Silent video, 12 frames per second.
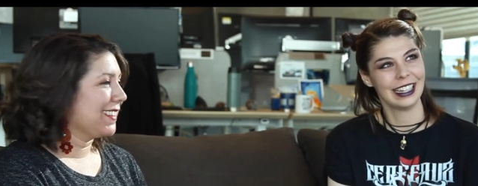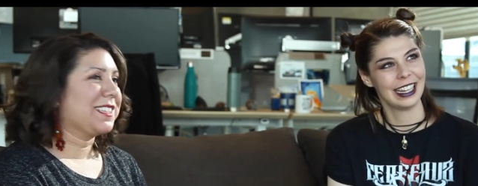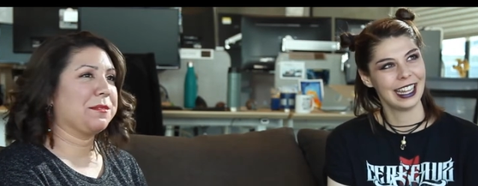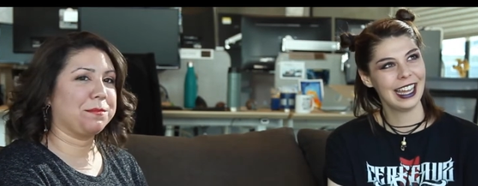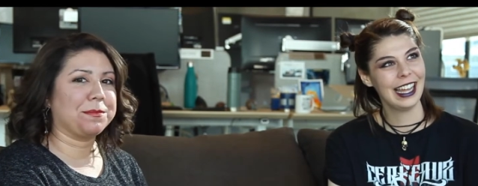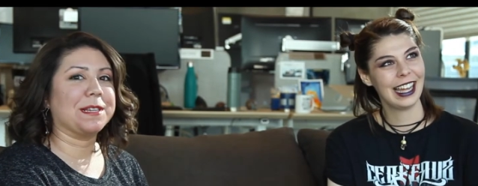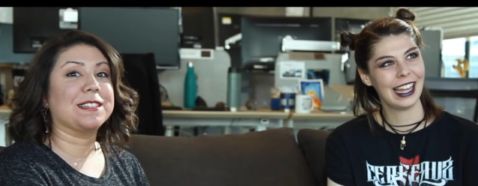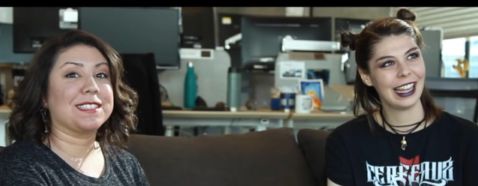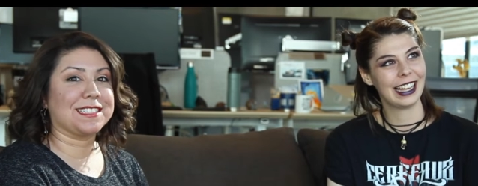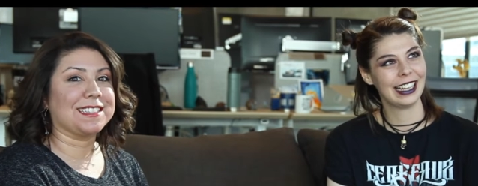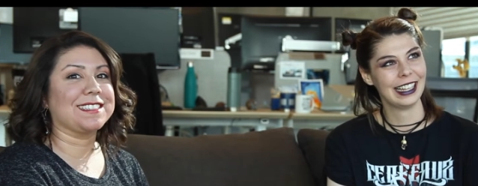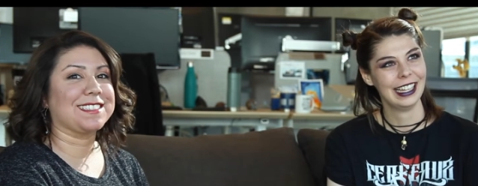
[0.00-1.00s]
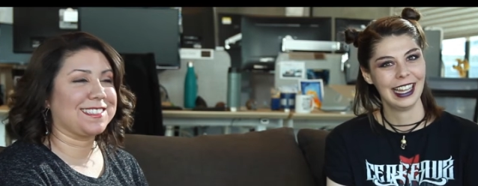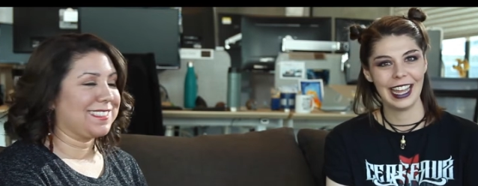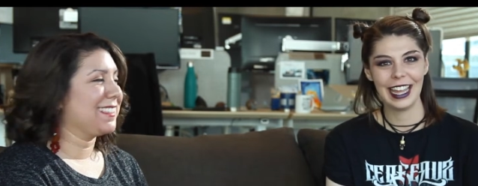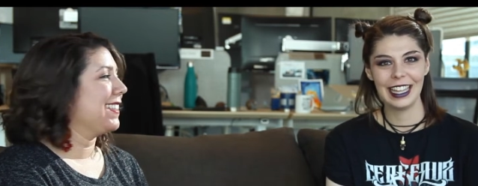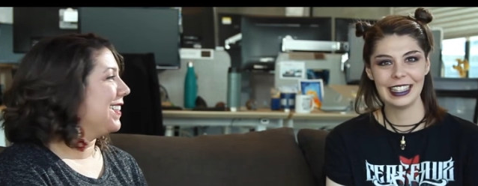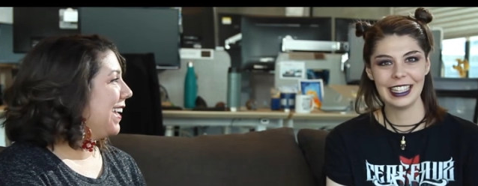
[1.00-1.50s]
Speaker 1: Yeah,
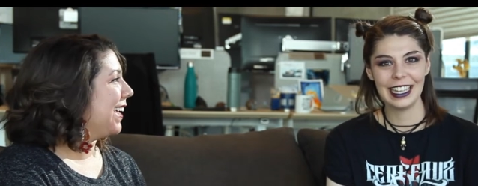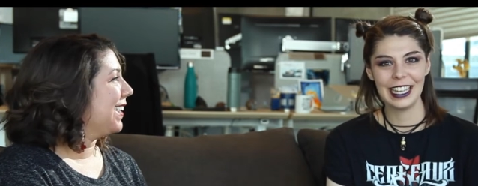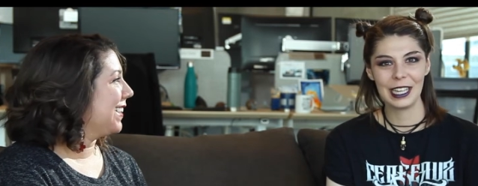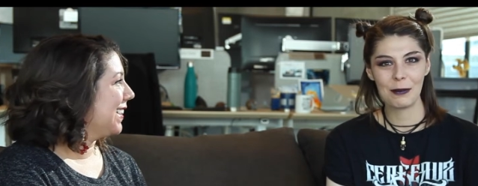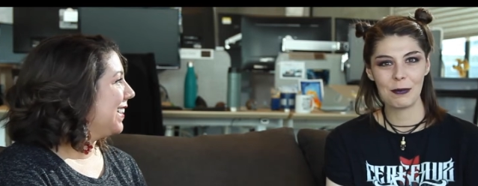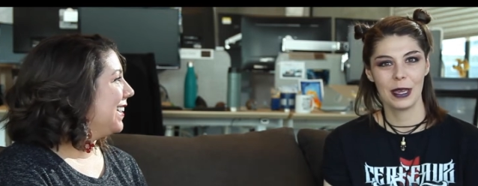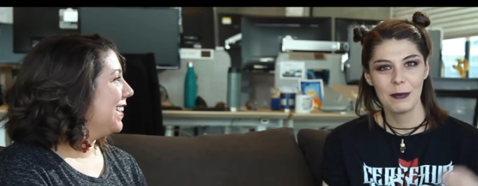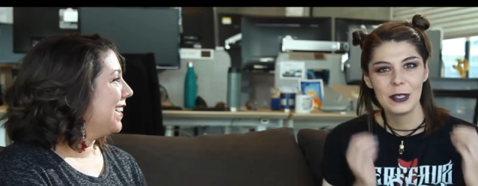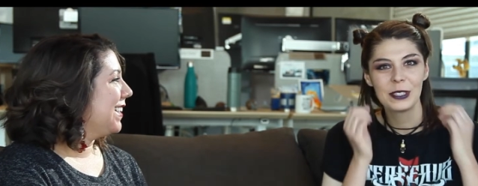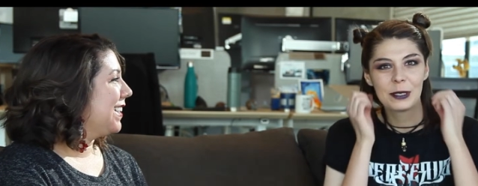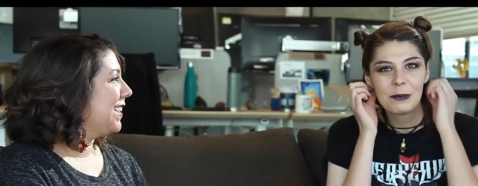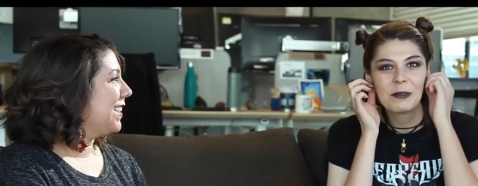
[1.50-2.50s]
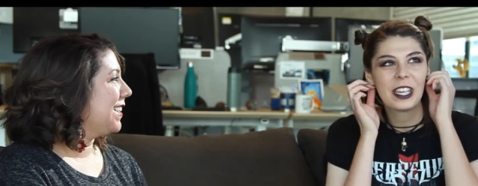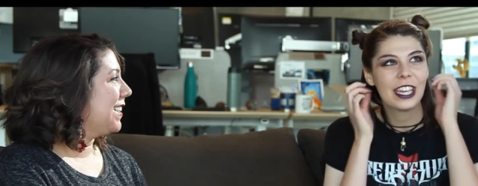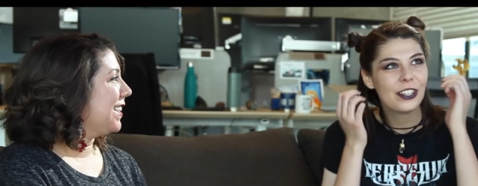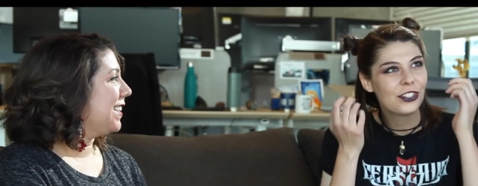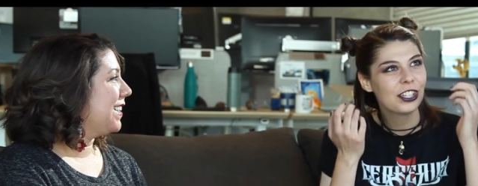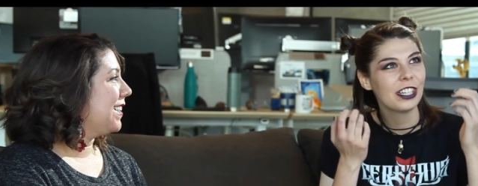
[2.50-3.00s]
and yeah. like maybe some
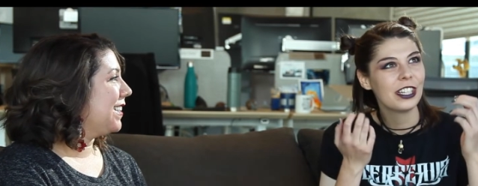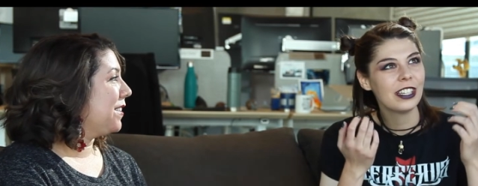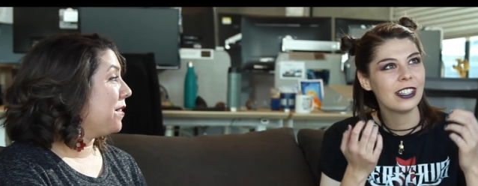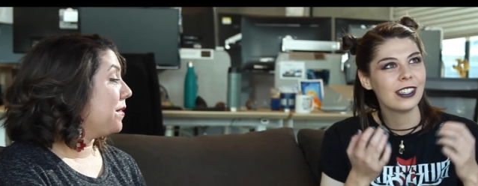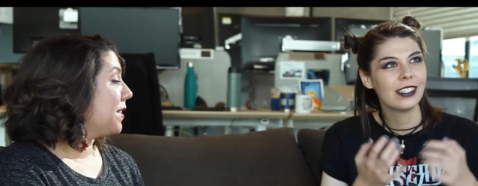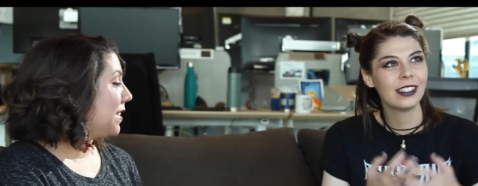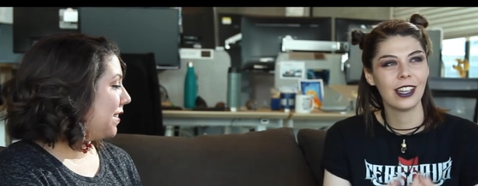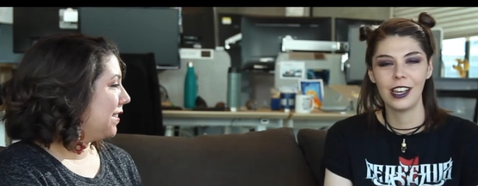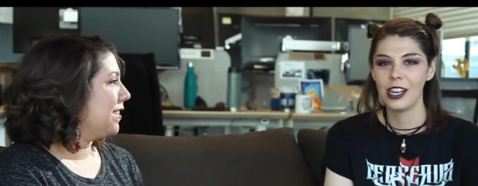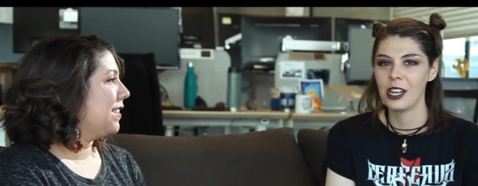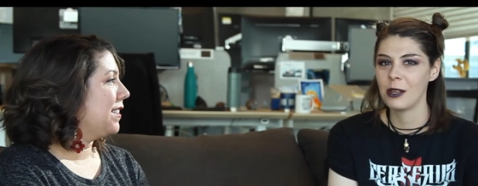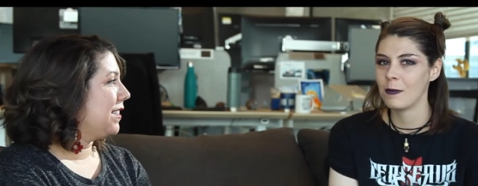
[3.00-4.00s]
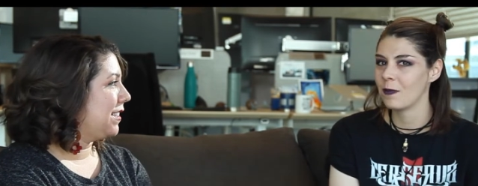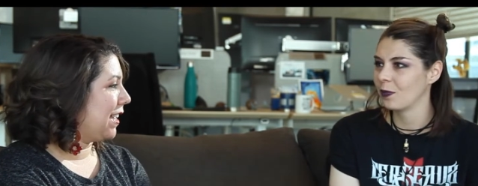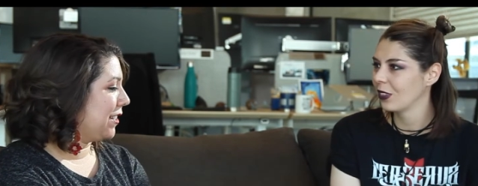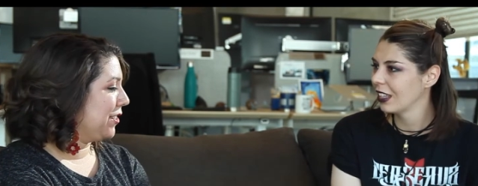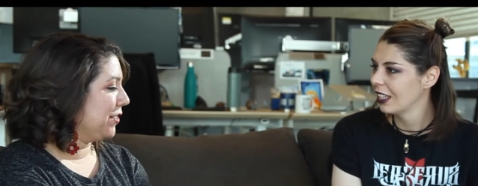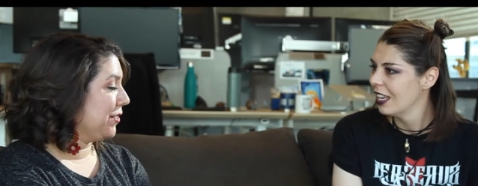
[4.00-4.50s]
gauges, um,
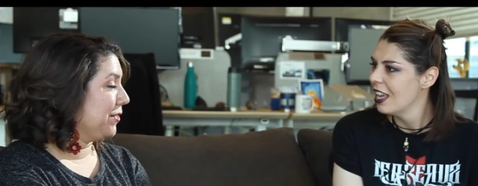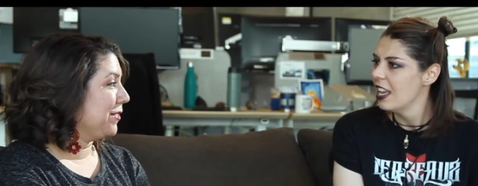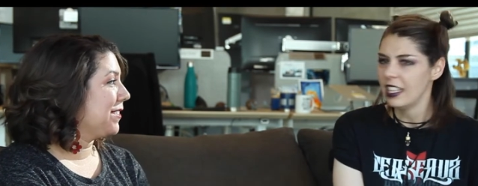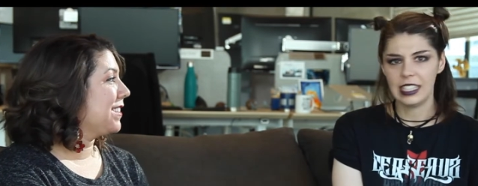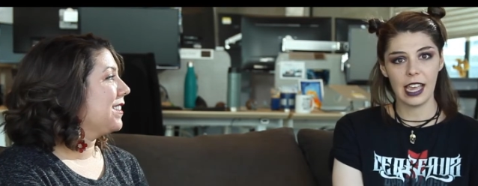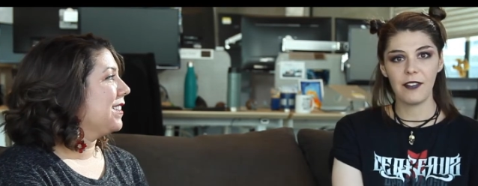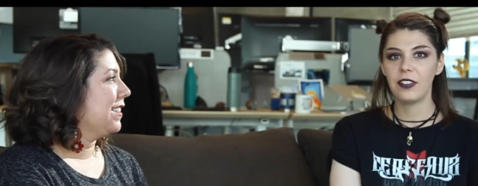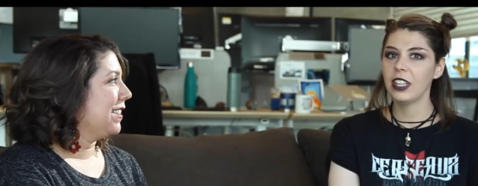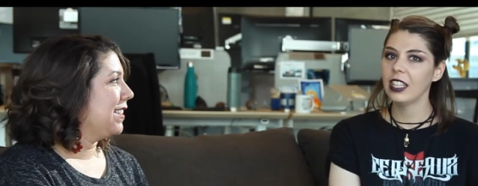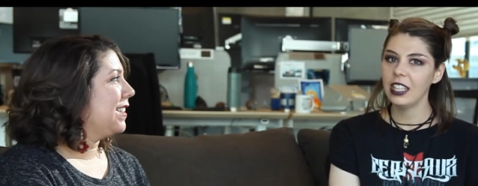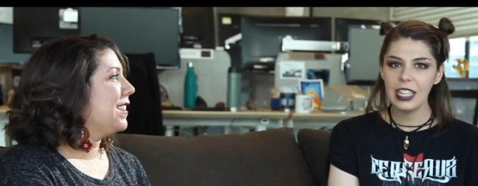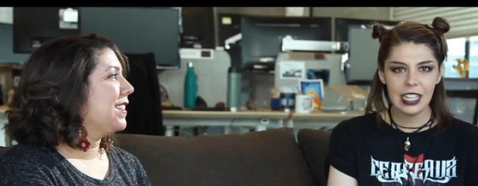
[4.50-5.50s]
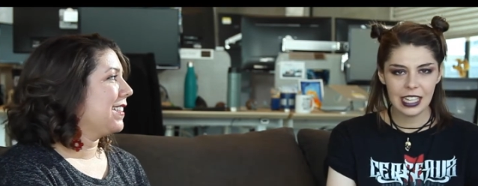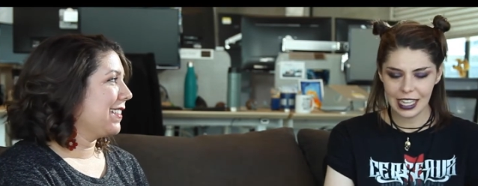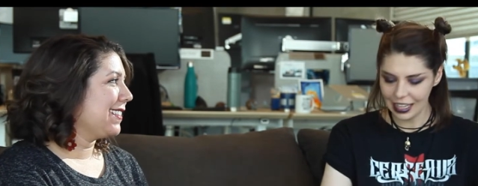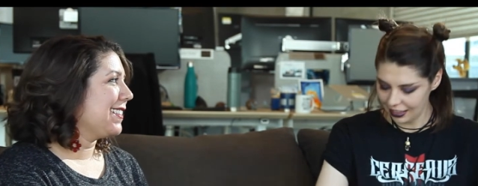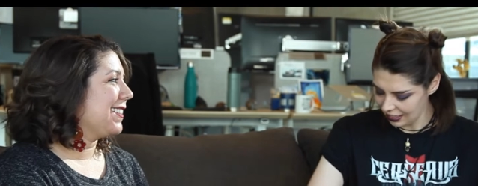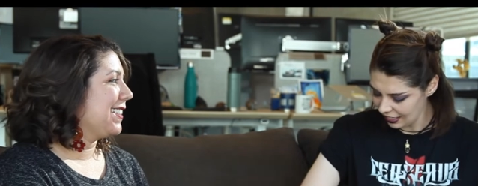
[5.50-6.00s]
tattoos. Definitely
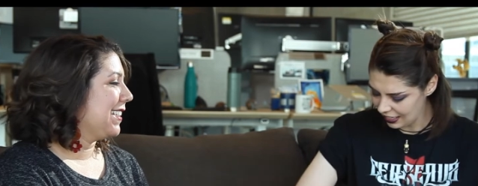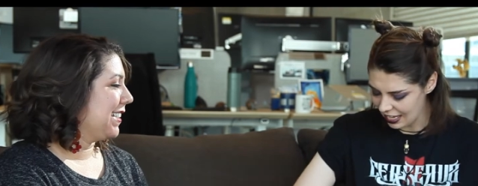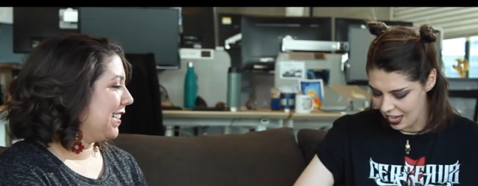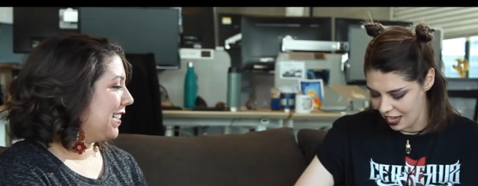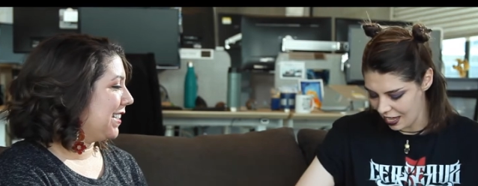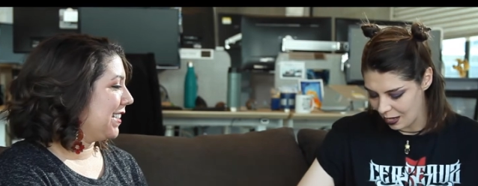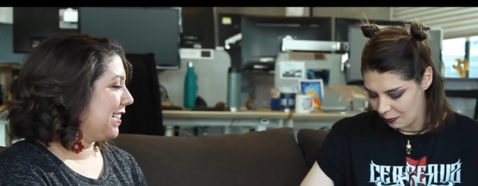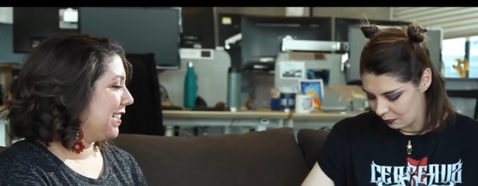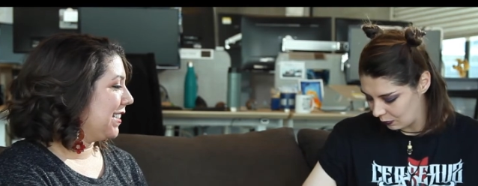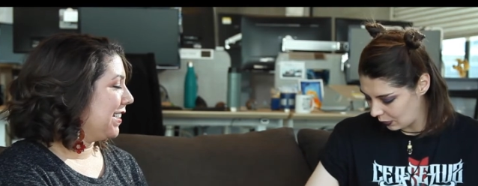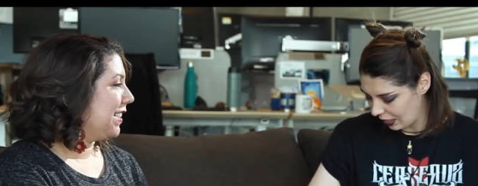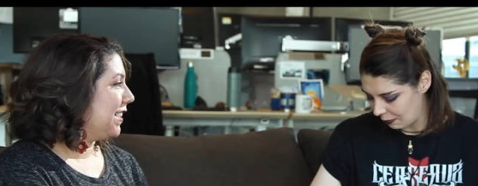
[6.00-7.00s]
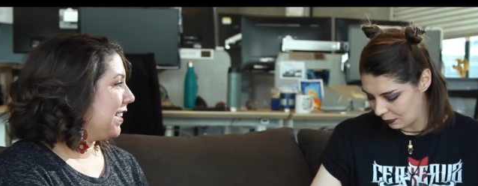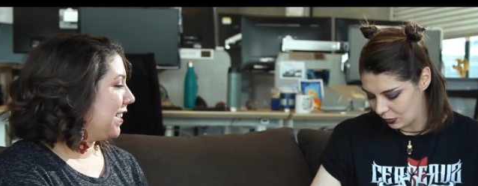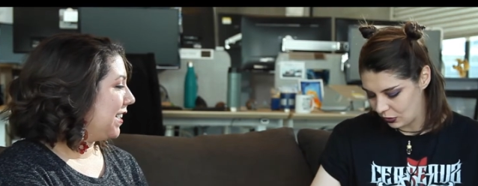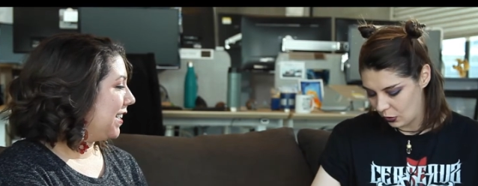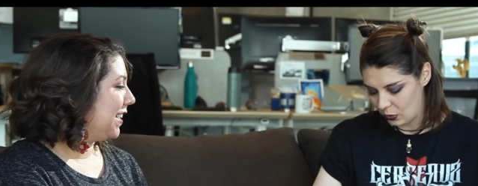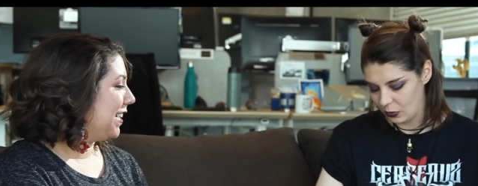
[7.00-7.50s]
get the yeah. I'm I'm
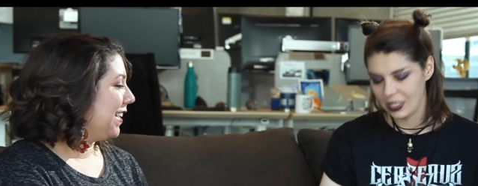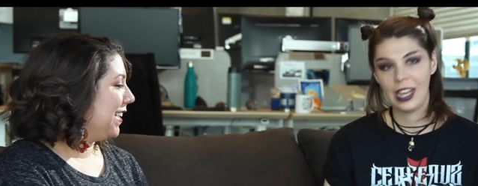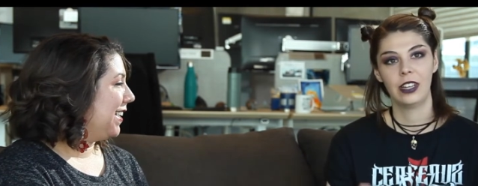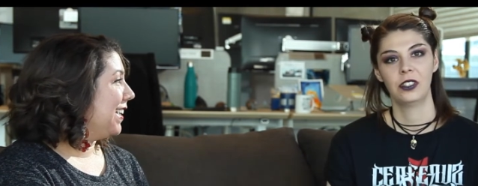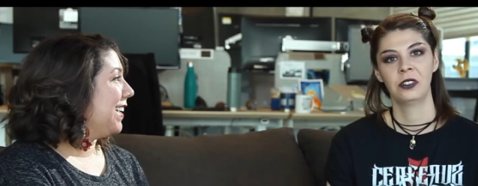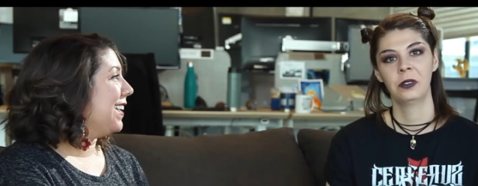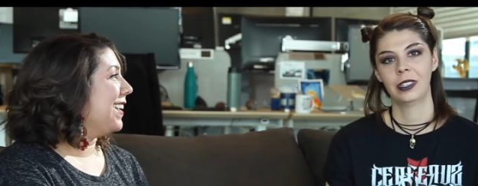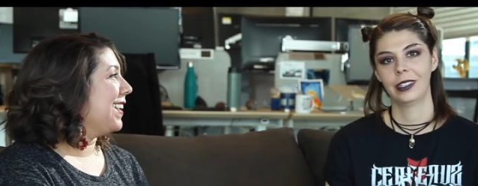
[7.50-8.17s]
so tattoo